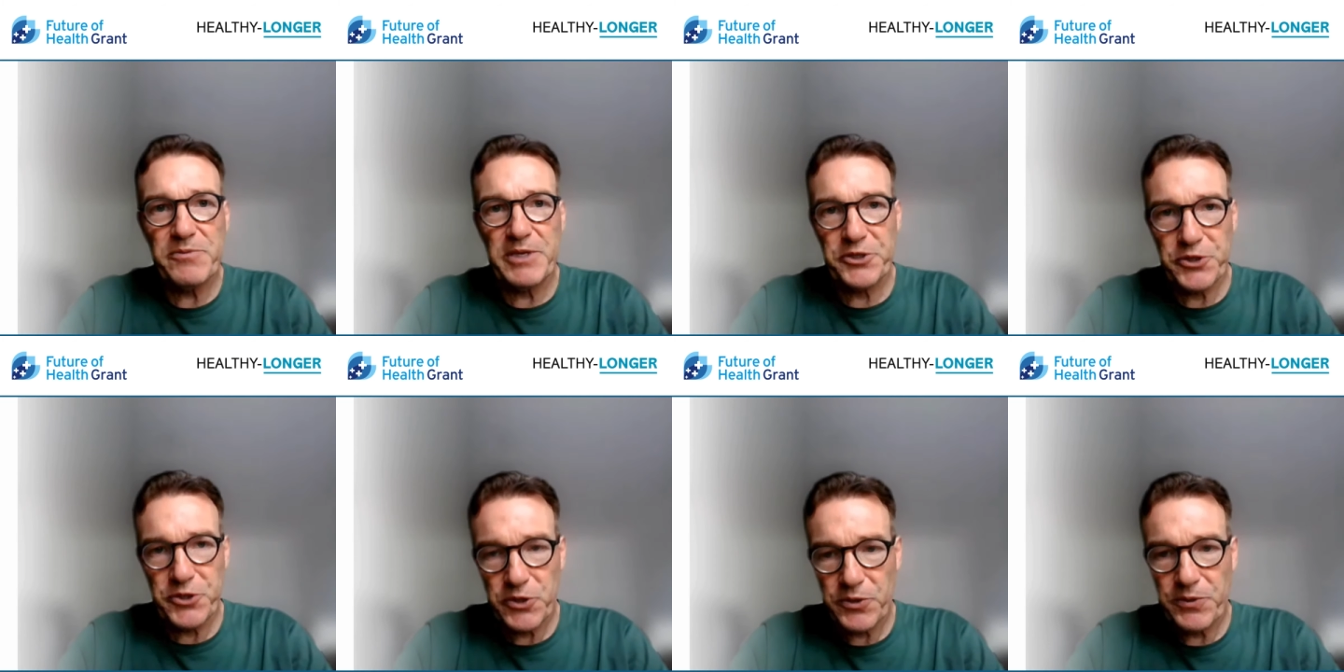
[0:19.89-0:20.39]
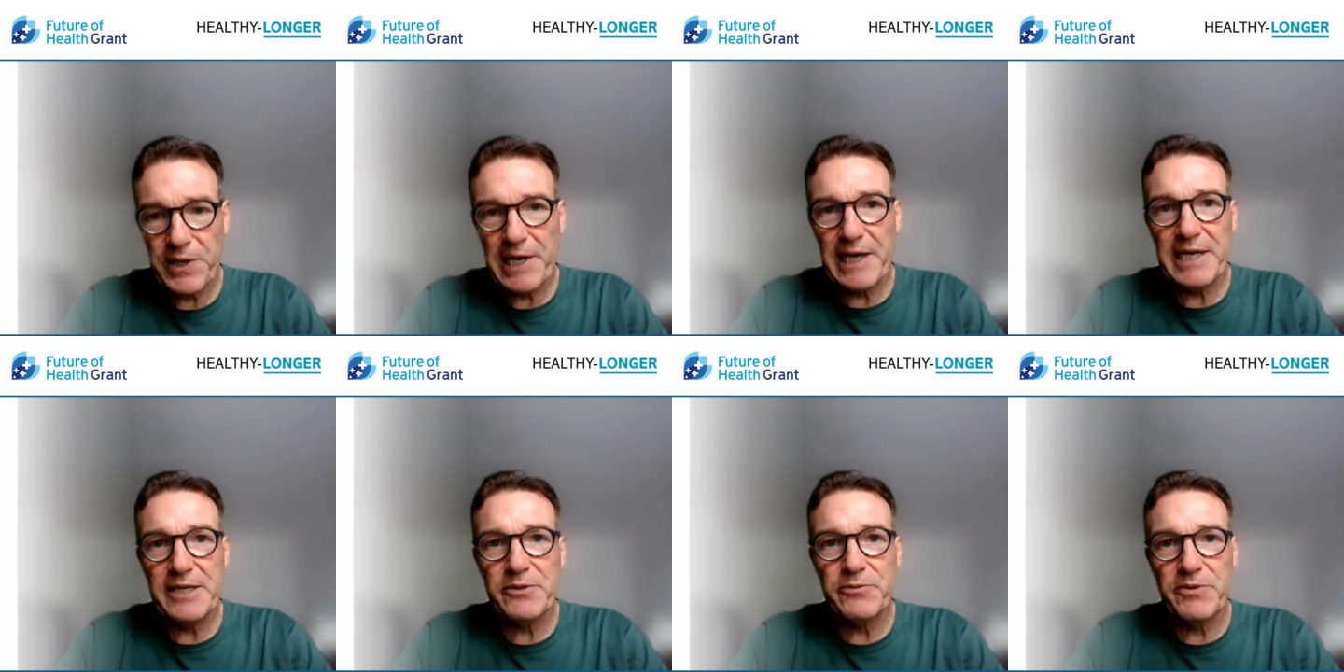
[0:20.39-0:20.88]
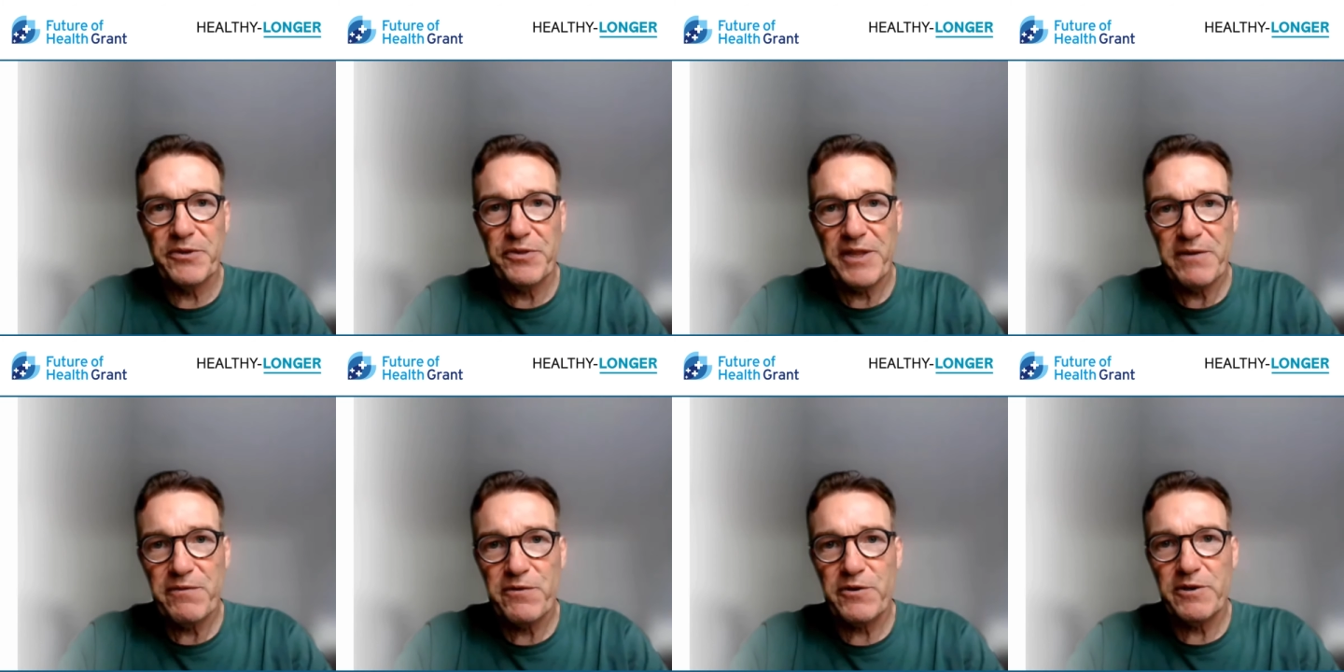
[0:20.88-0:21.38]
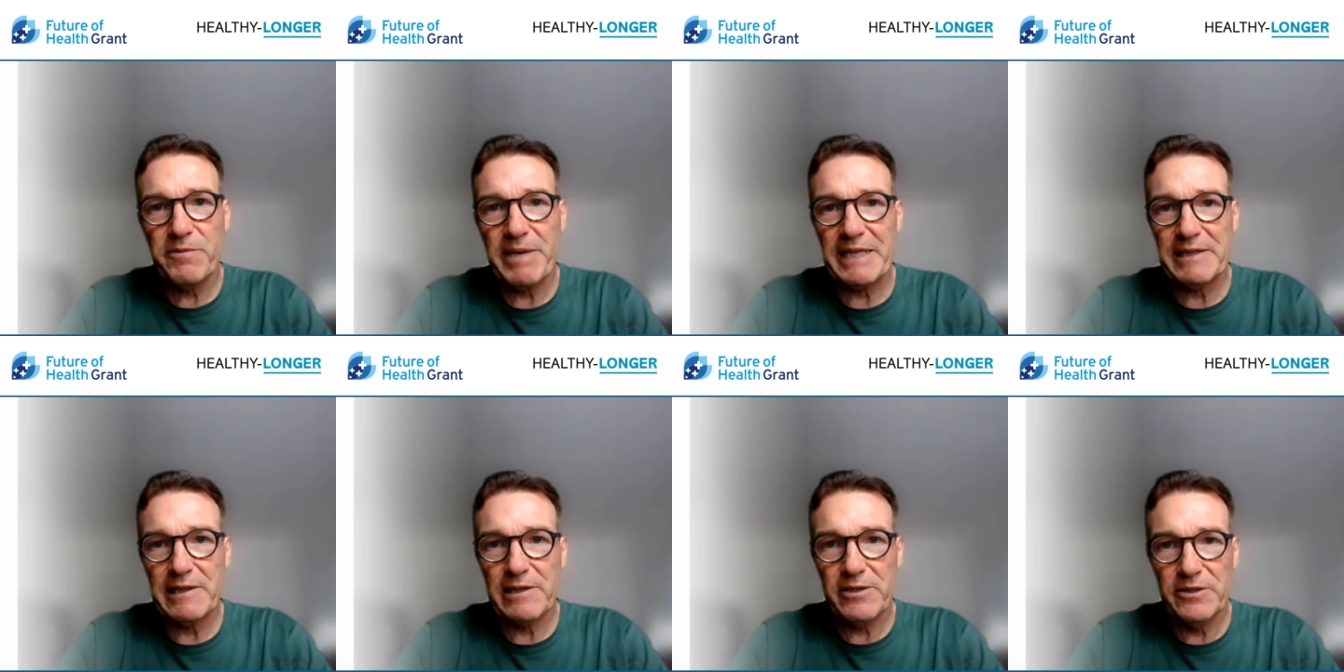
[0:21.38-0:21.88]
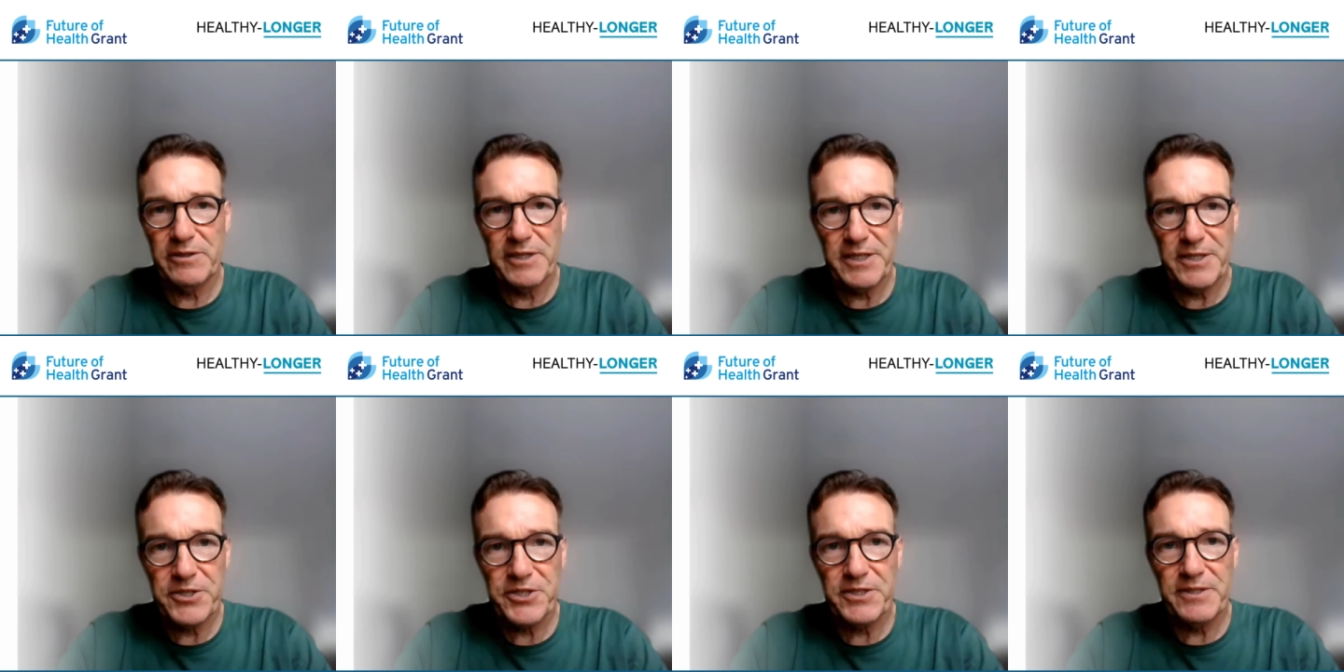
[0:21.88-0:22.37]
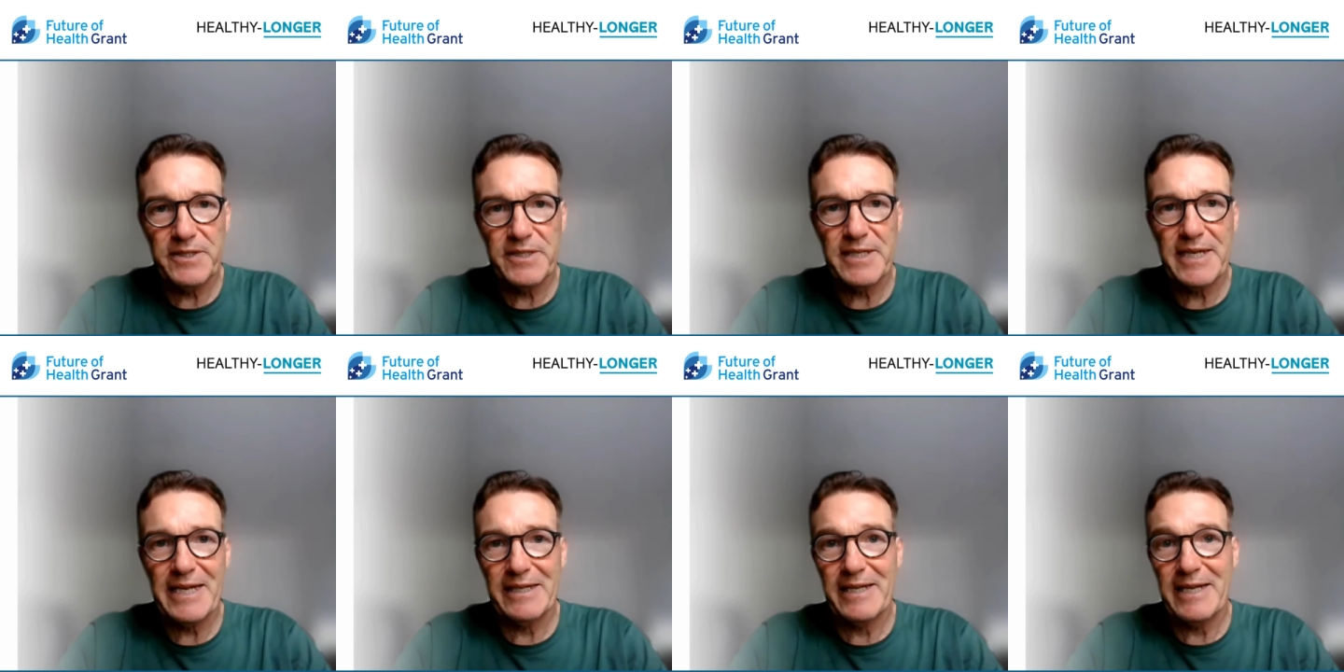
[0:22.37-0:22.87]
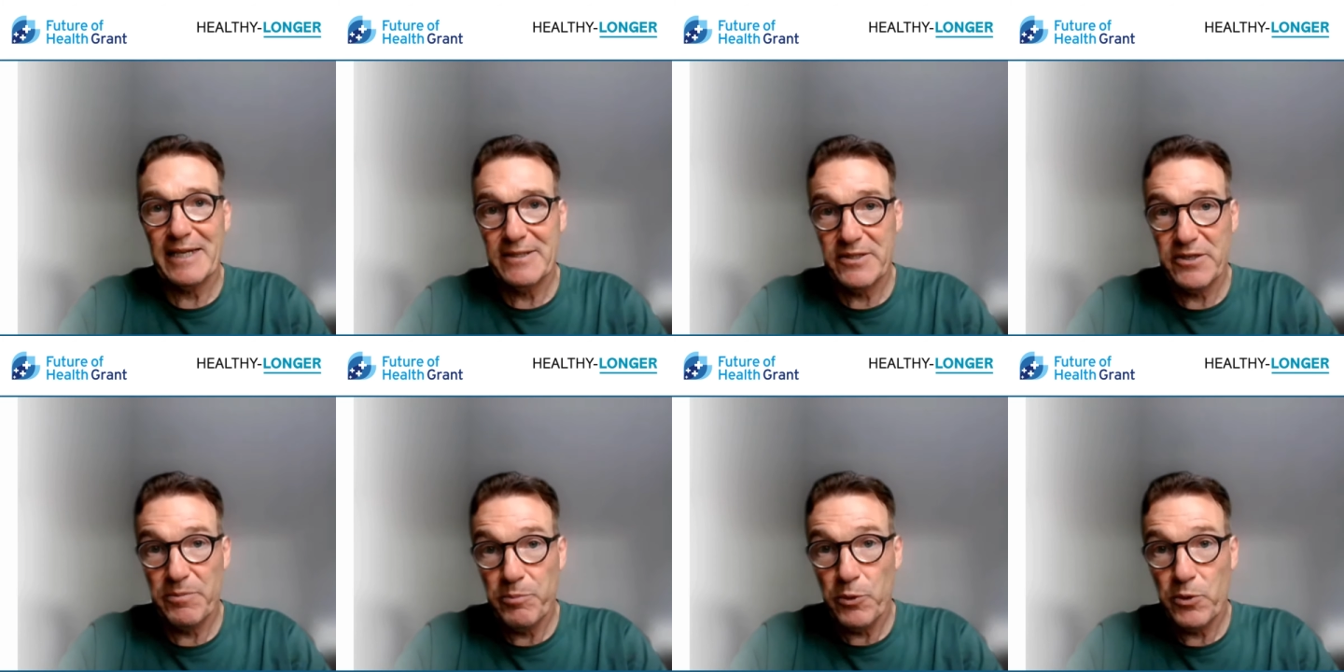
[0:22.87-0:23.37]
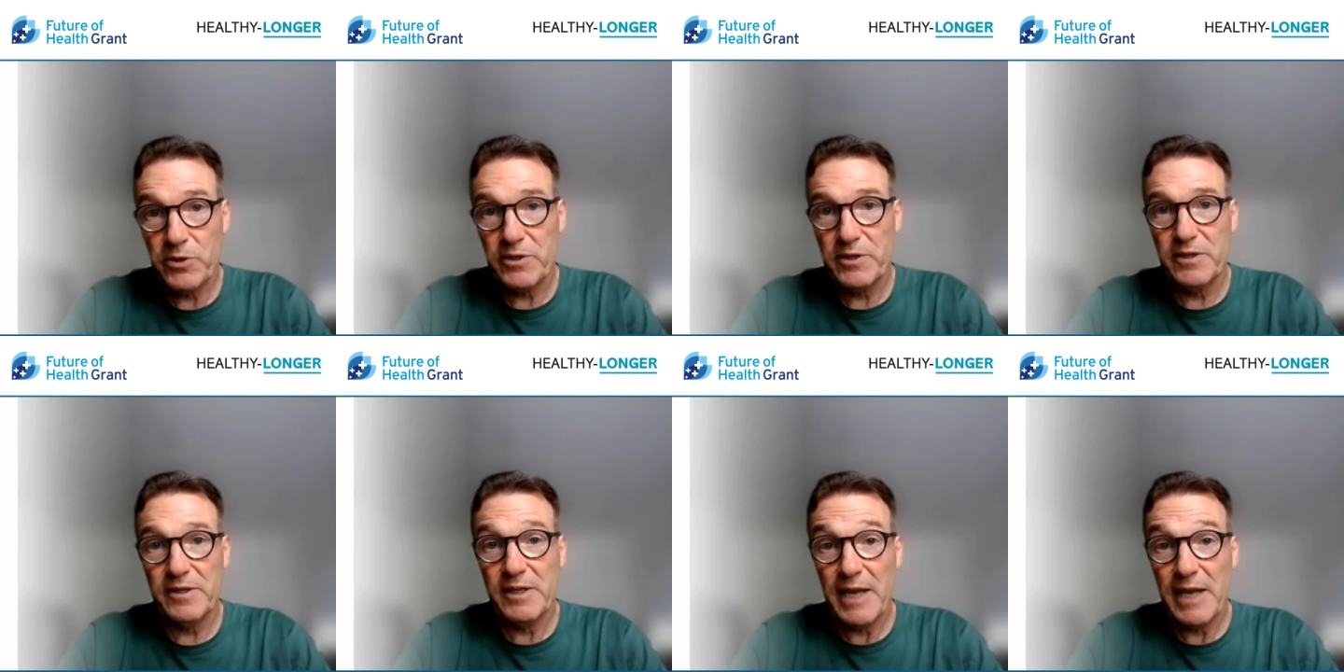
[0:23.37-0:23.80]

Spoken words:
which correlate with different mental conditions and can support a